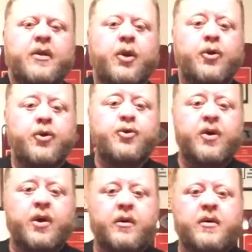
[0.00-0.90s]
learn your
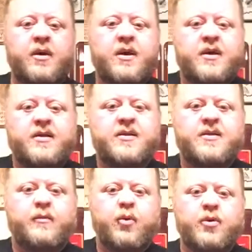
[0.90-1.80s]
trigger. This is
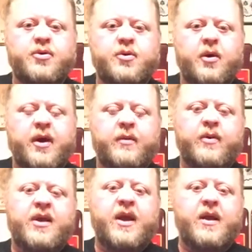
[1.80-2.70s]
important, strong hand,
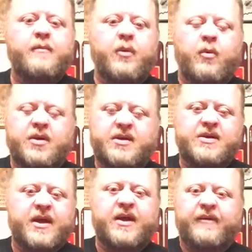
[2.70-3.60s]
weak hand, but once
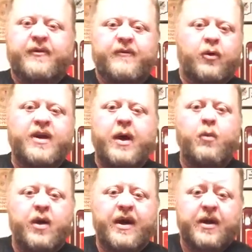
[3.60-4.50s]
again, if you've only got
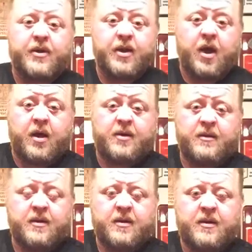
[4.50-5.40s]
one hand on the gun,
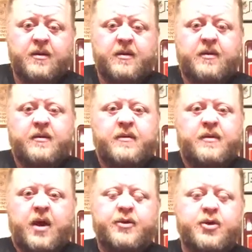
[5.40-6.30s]

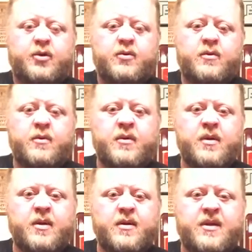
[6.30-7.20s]
not two,
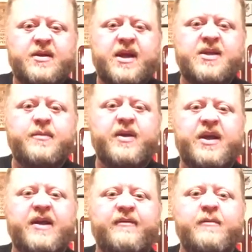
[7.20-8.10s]
this has to be
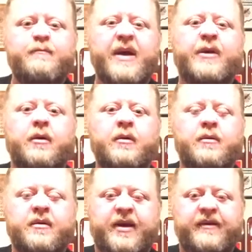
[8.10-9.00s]
even better
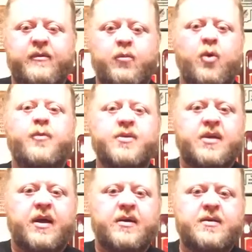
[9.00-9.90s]
and even more
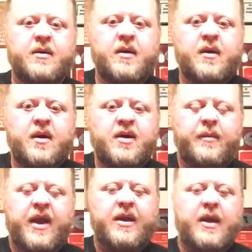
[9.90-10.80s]
precise to
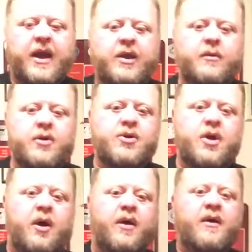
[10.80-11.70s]
make an accurate
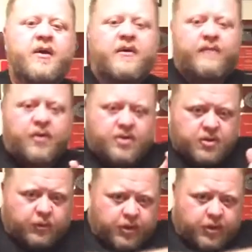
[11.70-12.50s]
shot versus